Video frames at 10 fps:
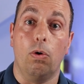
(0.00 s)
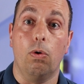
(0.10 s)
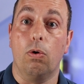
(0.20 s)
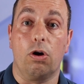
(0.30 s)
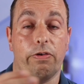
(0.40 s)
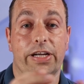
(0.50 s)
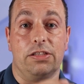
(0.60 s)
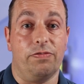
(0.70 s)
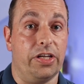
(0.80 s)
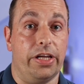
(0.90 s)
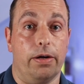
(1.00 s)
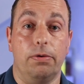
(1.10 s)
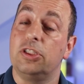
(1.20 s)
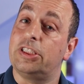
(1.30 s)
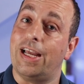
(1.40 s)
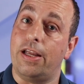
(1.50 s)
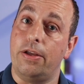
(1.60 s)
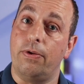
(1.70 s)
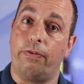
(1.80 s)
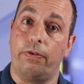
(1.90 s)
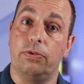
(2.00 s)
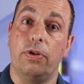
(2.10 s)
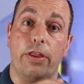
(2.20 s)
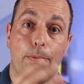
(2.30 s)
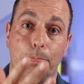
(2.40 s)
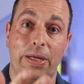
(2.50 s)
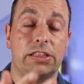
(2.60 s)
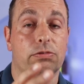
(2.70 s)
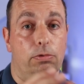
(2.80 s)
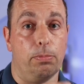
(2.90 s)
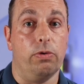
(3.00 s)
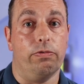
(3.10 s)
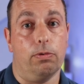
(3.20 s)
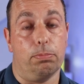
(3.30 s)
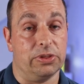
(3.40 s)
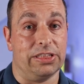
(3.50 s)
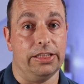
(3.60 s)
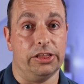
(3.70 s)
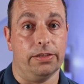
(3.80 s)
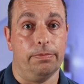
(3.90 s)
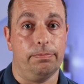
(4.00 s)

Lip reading: Or create a video taking you through the best removal procedure.